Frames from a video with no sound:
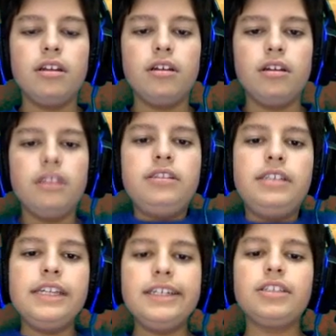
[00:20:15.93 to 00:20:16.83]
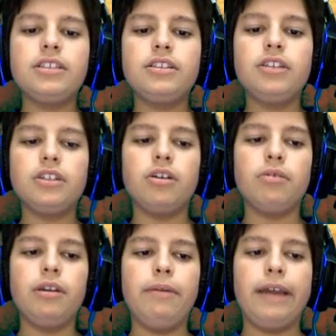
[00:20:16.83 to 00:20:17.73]
This does not
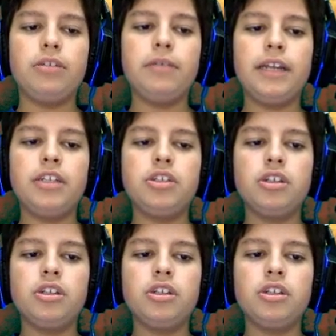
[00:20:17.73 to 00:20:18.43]
rematch a match.